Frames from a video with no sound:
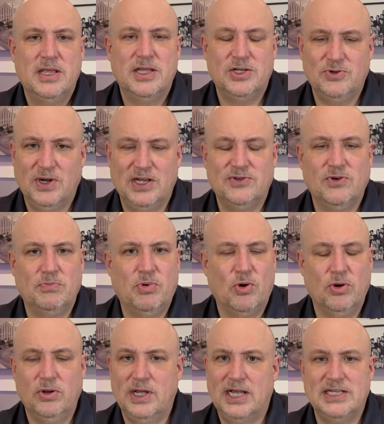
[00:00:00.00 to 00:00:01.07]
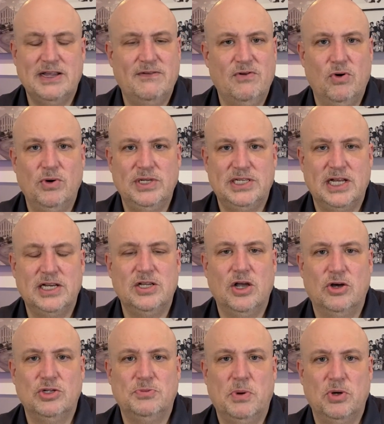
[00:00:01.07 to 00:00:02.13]
The transfer portal, as I've always said,
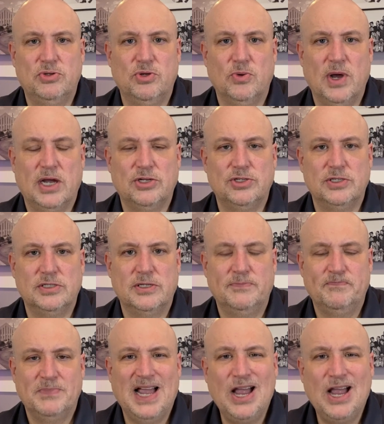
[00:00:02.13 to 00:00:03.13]
goes both directions.